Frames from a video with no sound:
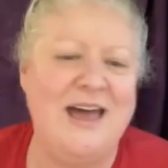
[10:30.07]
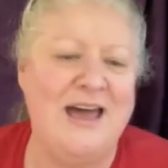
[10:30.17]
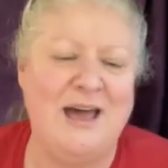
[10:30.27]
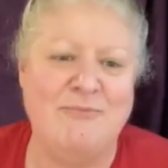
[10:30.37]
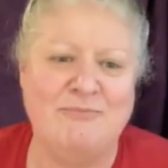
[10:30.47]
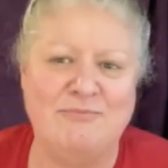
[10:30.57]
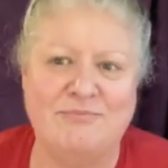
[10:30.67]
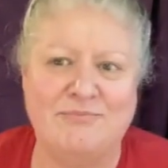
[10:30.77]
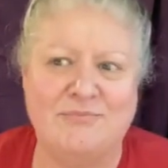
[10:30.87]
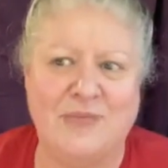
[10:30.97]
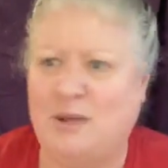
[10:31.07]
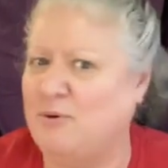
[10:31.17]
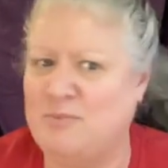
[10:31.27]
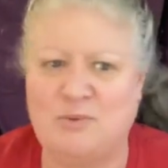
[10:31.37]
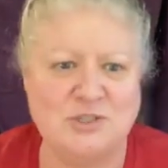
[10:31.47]
Um, I
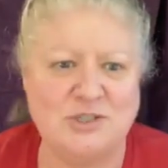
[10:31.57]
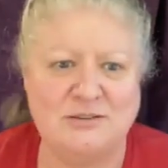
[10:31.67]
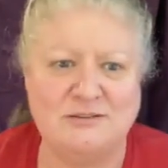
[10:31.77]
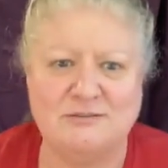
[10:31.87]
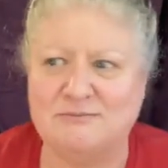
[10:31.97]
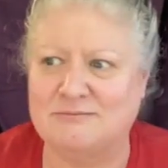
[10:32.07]
won't be watching.